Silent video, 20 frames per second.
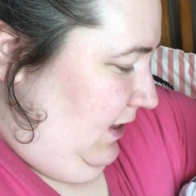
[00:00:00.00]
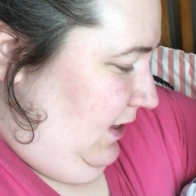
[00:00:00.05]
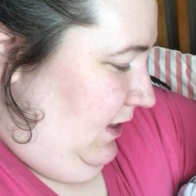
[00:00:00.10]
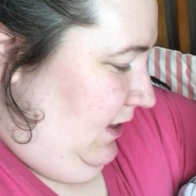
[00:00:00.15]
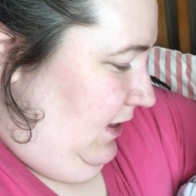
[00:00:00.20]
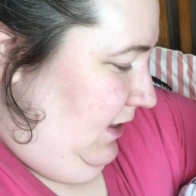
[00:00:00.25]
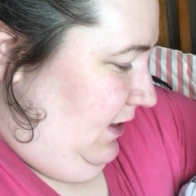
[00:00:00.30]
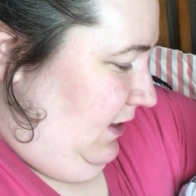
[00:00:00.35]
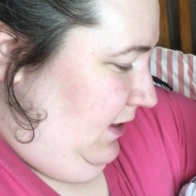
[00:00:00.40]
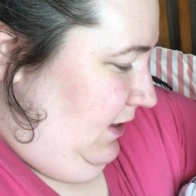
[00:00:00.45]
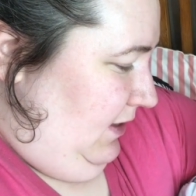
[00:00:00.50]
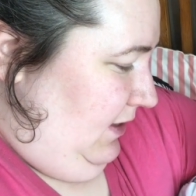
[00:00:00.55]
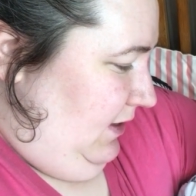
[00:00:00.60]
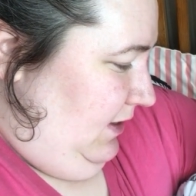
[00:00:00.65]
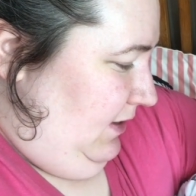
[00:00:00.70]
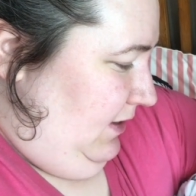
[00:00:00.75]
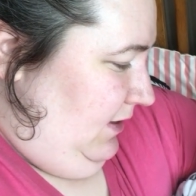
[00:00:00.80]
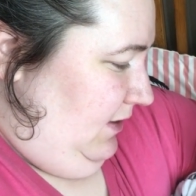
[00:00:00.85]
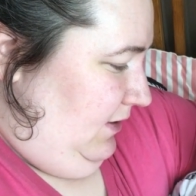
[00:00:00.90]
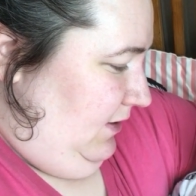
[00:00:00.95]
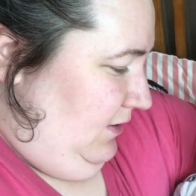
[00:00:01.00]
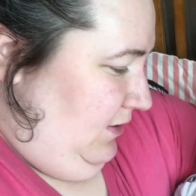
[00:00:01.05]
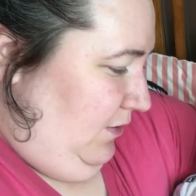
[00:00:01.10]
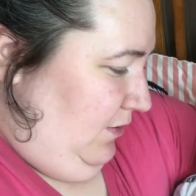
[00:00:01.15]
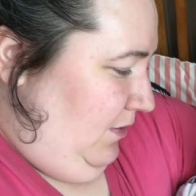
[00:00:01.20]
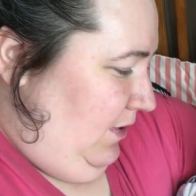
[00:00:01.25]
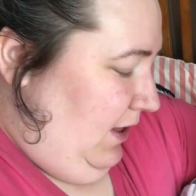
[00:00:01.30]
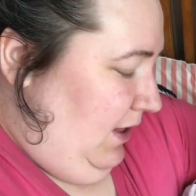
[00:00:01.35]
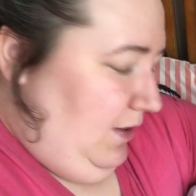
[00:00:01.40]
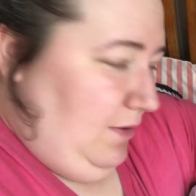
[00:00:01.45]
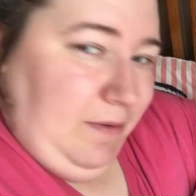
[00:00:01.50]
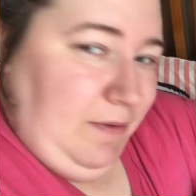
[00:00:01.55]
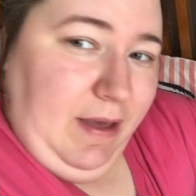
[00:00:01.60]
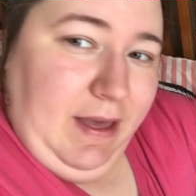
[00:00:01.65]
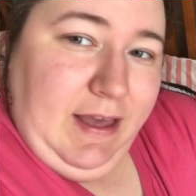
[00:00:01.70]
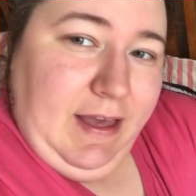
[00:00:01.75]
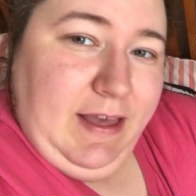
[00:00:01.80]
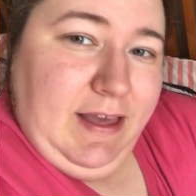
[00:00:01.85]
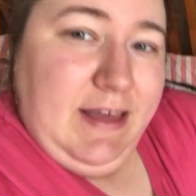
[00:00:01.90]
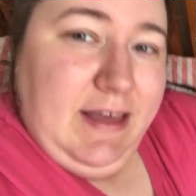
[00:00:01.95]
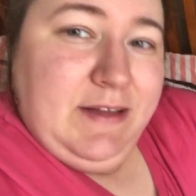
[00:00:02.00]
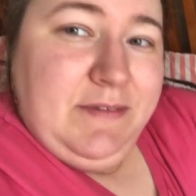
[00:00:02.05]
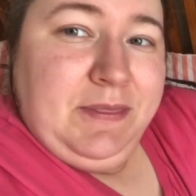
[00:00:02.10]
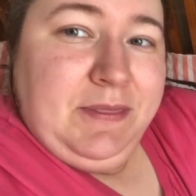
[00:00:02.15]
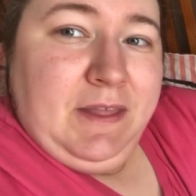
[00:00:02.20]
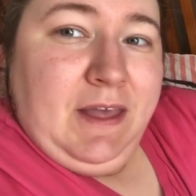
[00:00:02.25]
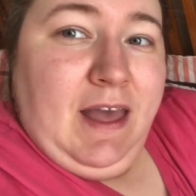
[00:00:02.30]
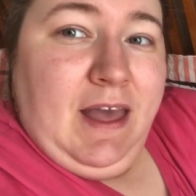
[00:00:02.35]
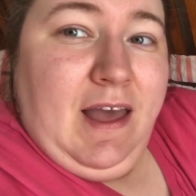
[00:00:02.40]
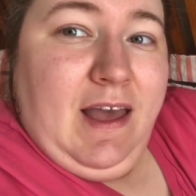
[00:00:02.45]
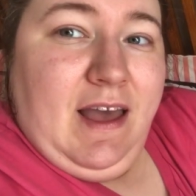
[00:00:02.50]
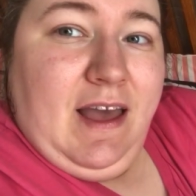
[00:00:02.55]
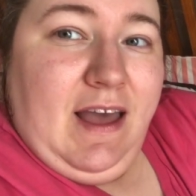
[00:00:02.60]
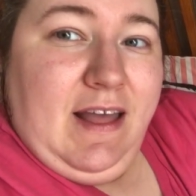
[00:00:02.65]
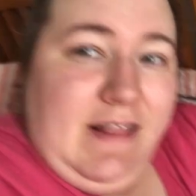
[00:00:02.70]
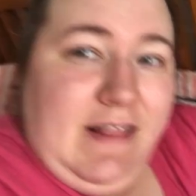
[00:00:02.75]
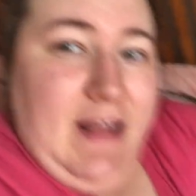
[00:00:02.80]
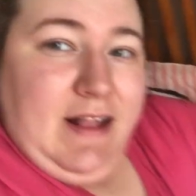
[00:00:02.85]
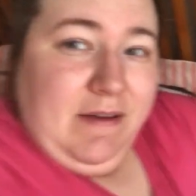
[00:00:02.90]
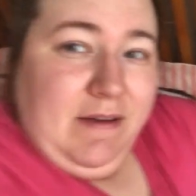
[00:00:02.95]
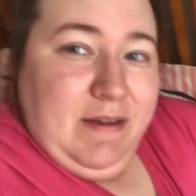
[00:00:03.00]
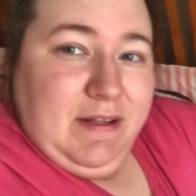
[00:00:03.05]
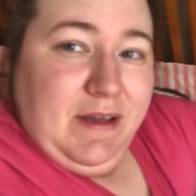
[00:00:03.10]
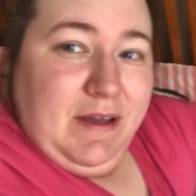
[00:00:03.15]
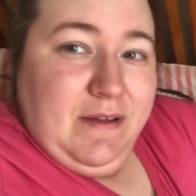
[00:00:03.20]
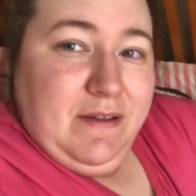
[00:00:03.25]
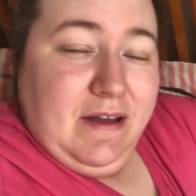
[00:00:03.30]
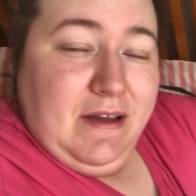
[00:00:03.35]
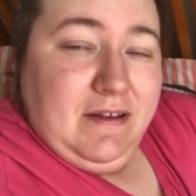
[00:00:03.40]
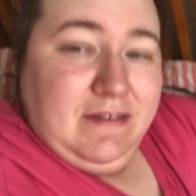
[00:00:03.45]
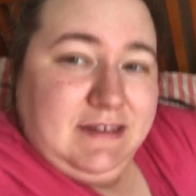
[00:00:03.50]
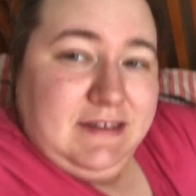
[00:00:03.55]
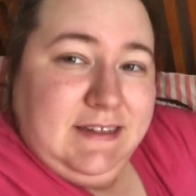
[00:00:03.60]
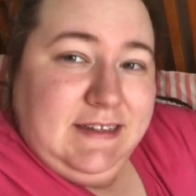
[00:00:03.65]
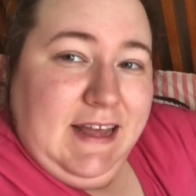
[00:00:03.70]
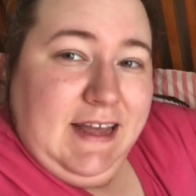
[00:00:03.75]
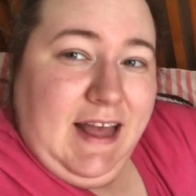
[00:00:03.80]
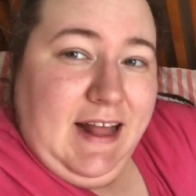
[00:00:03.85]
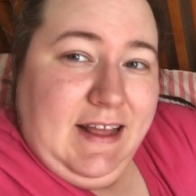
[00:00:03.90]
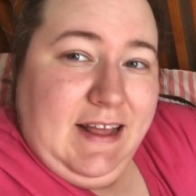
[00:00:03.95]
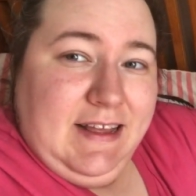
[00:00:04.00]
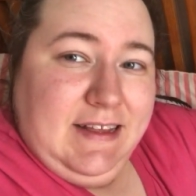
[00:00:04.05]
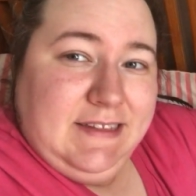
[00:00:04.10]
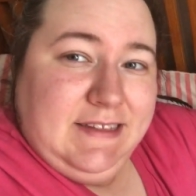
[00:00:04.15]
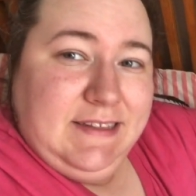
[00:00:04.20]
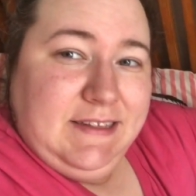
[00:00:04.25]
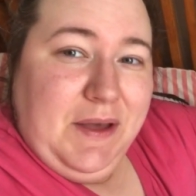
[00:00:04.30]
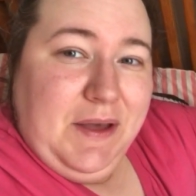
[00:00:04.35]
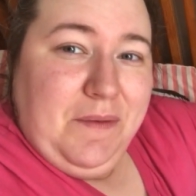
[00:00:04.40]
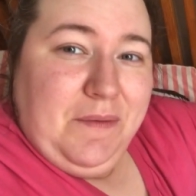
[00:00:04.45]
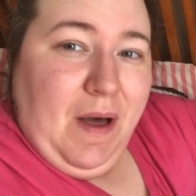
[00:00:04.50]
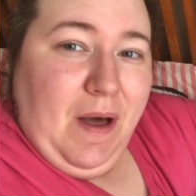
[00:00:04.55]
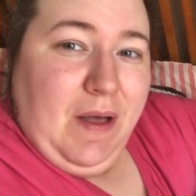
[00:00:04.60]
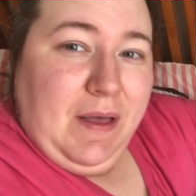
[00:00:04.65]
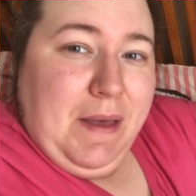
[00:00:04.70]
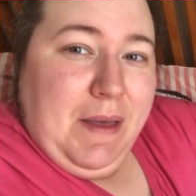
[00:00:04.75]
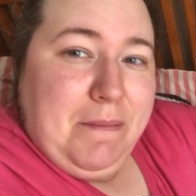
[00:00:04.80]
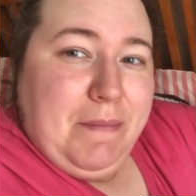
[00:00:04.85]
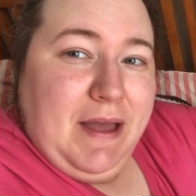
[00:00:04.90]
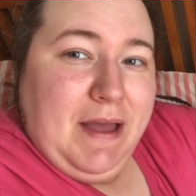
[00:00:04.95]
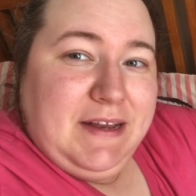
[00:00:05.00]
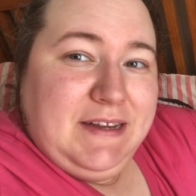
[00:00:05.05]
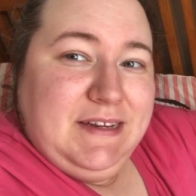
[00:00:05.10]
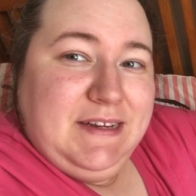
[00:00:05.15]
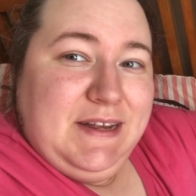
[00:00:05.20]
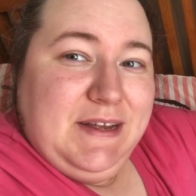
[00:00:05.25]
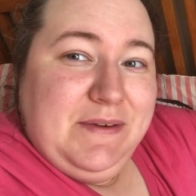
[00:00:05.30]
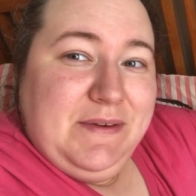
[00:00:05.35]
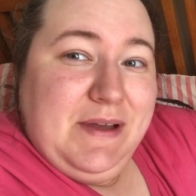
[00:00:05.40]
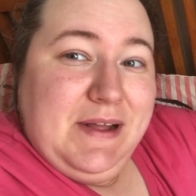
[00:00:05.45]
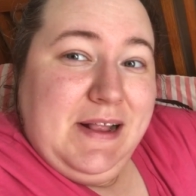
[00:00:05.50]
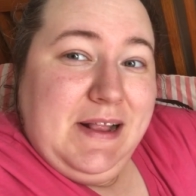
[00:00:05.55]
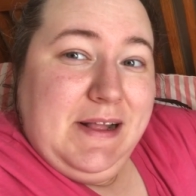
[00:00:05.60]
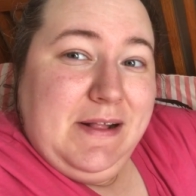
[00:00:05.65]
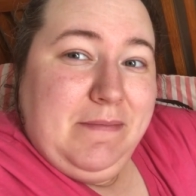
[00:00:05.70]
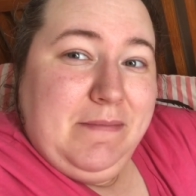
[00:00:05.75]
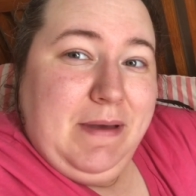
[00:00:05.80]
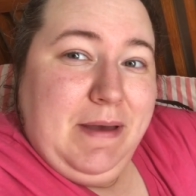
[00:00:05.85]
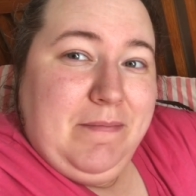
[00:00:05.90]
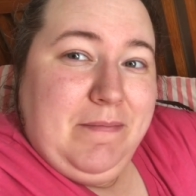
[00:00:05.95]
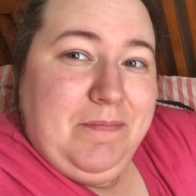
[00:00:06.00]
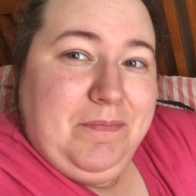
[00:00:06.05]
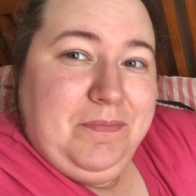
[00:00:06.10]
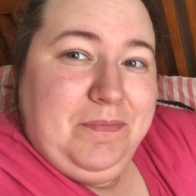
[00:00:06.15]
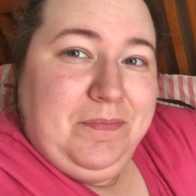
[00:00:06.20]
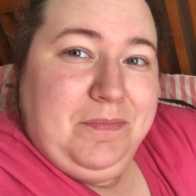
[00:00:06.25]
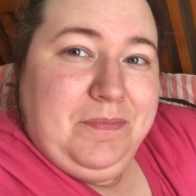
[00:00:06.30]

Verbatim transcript: Hey, because you're wide awake and then I'm going to go down and see Alice. So I'll get back to you in a little bit.